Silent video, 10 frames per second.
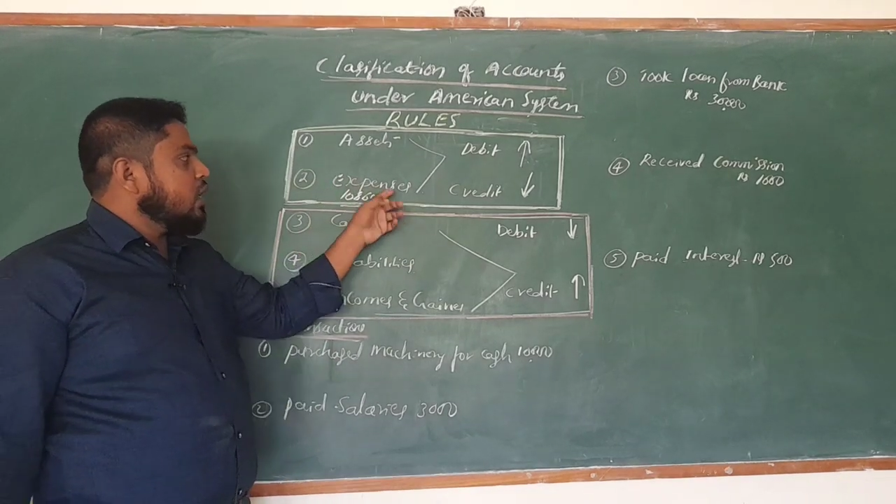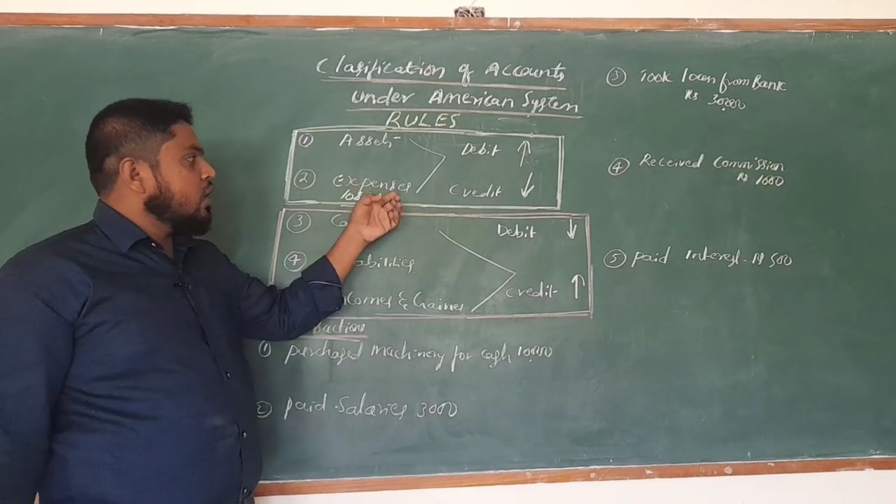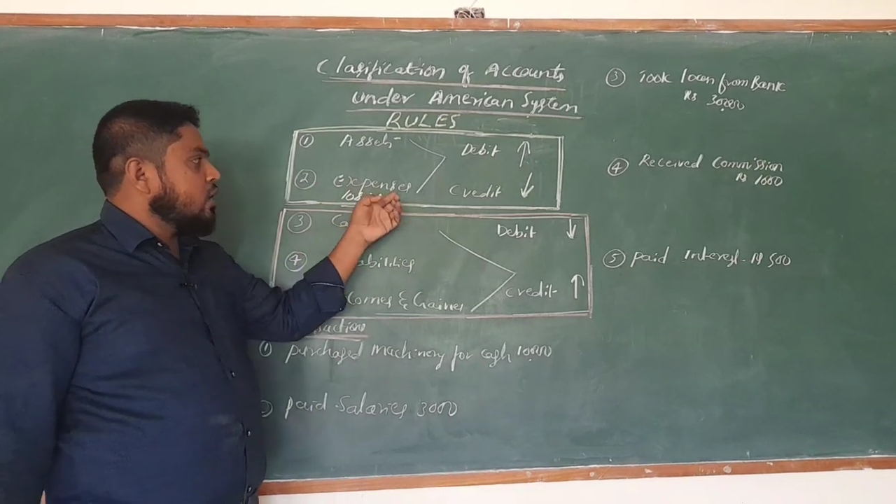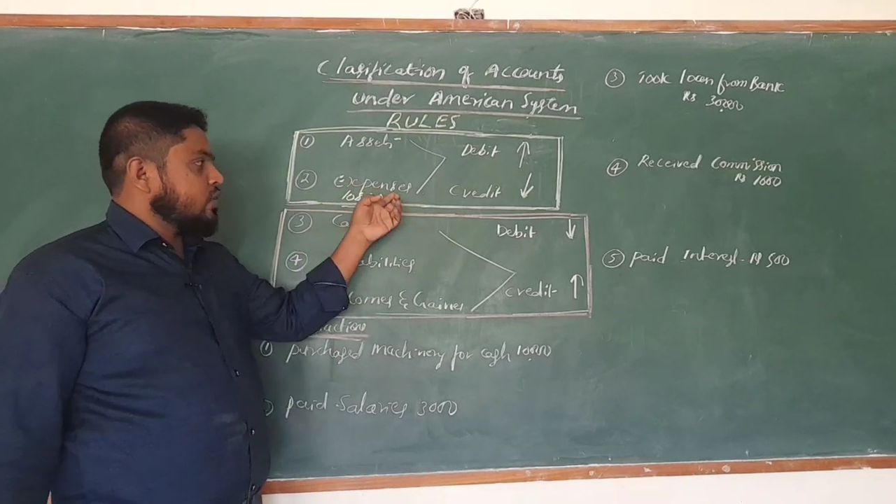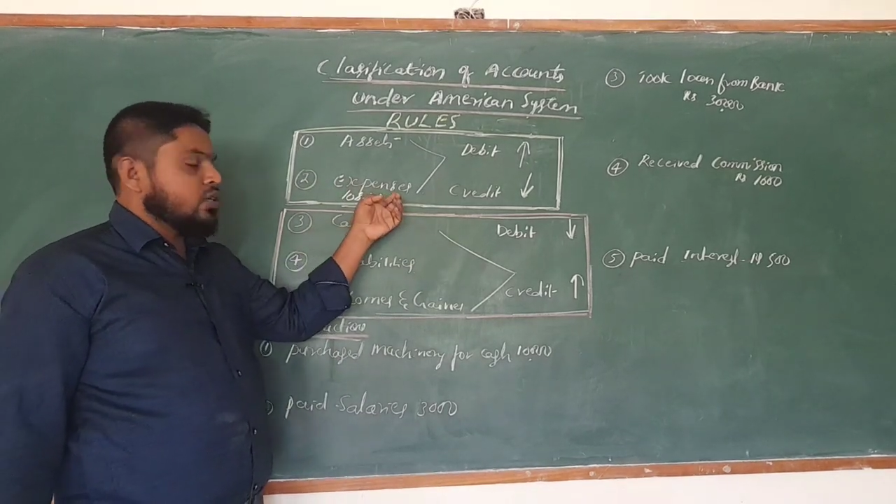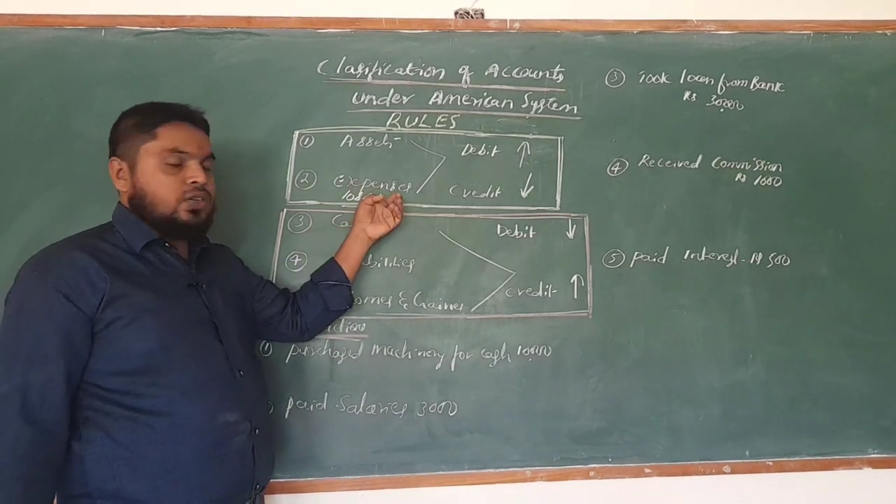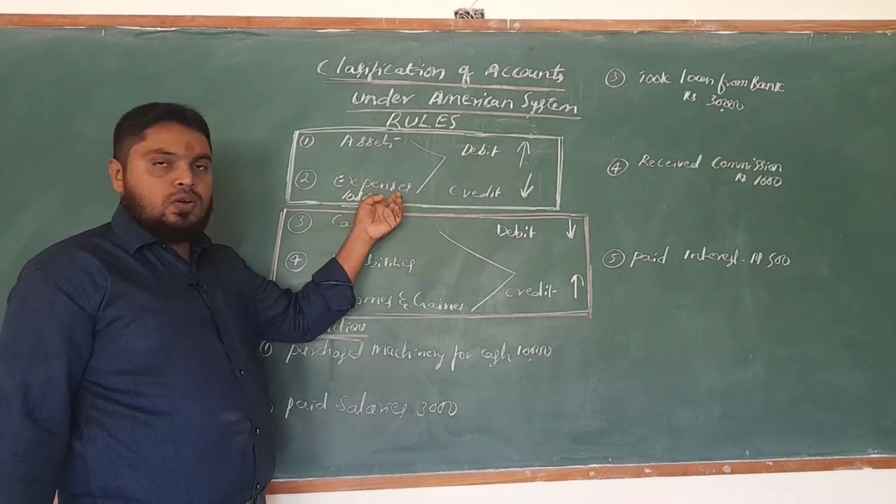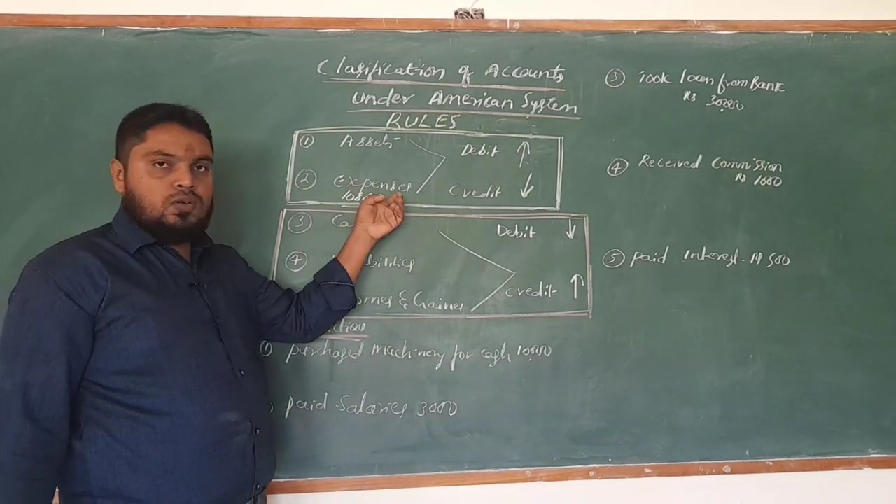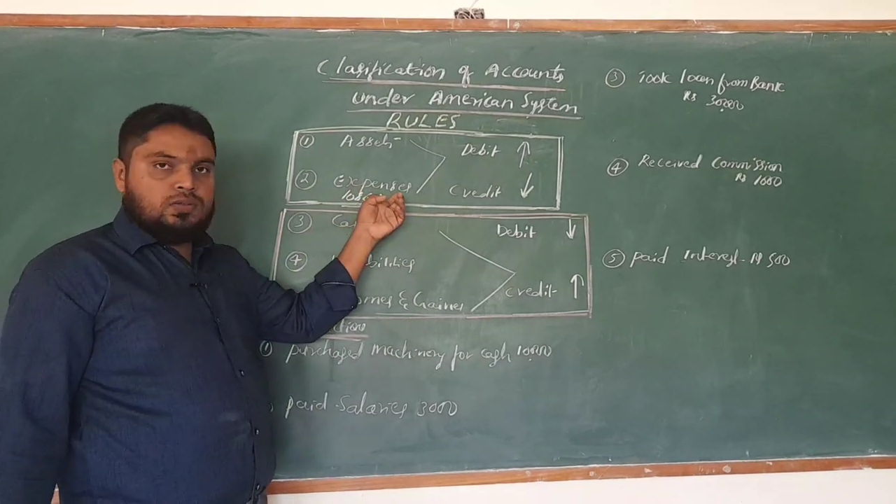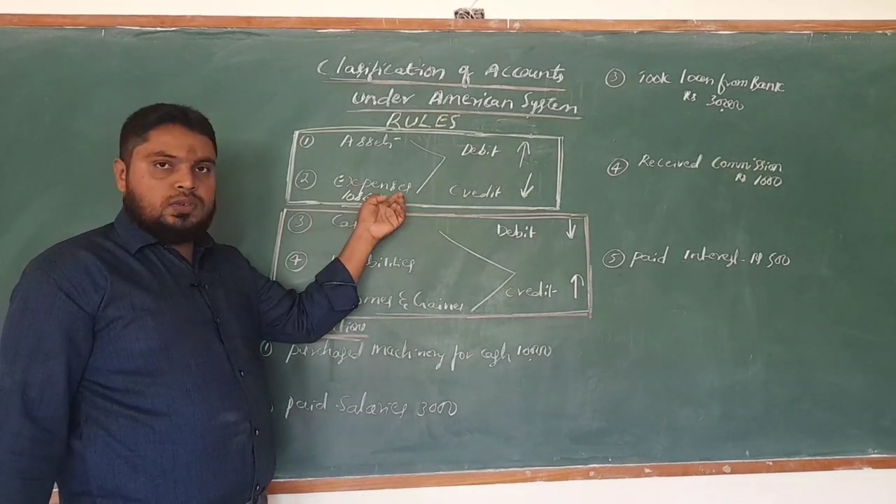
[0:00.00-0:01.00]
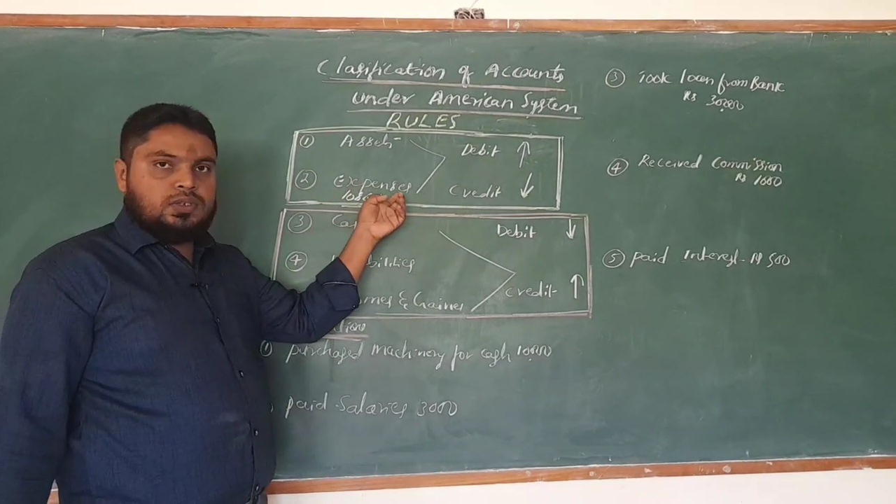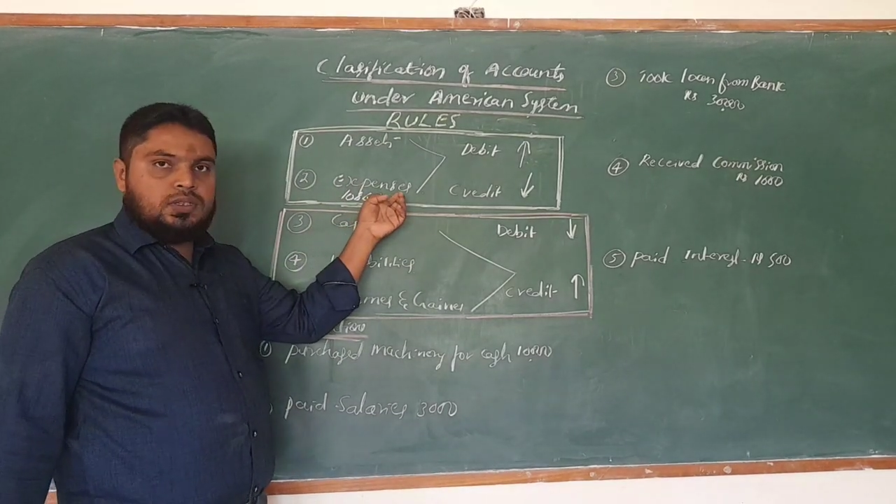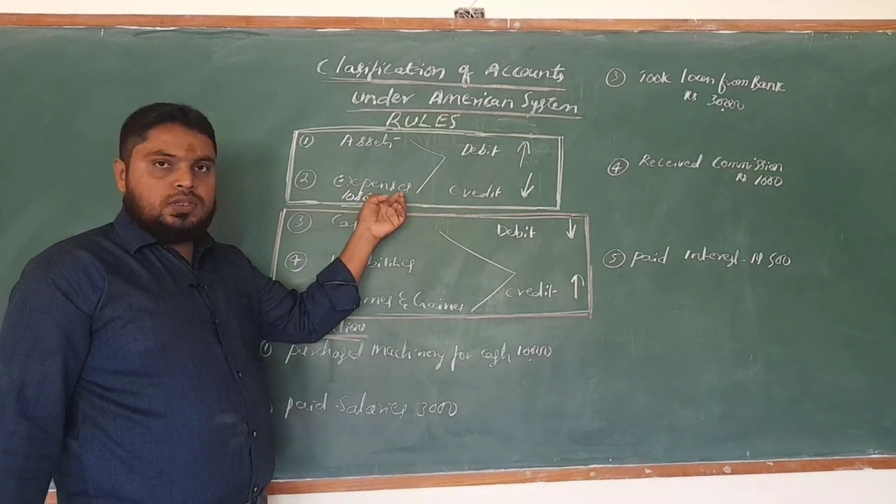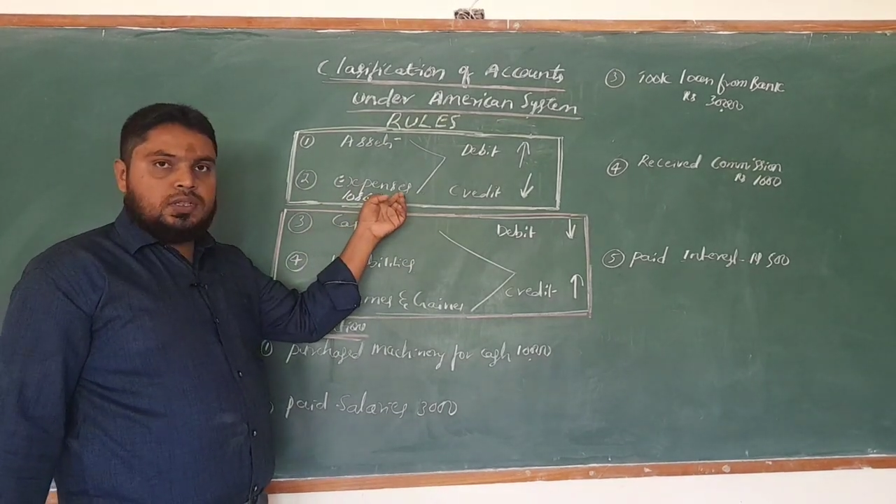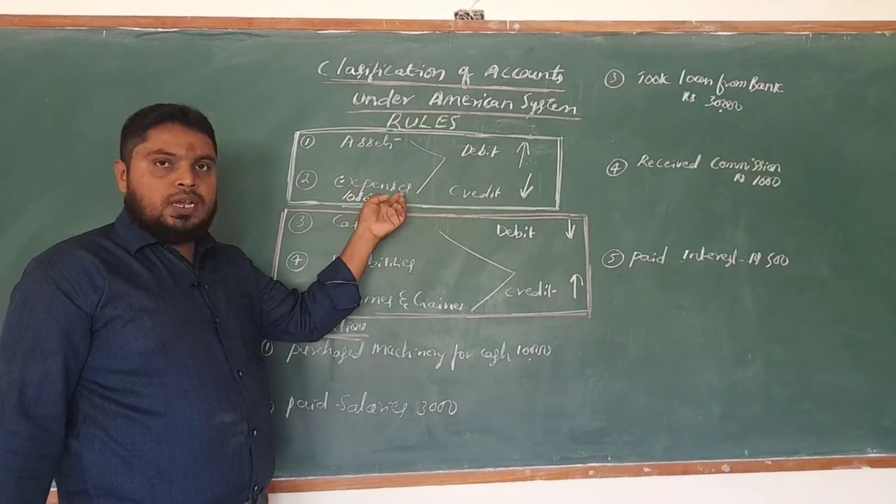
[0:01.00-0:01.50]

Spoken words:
losses account.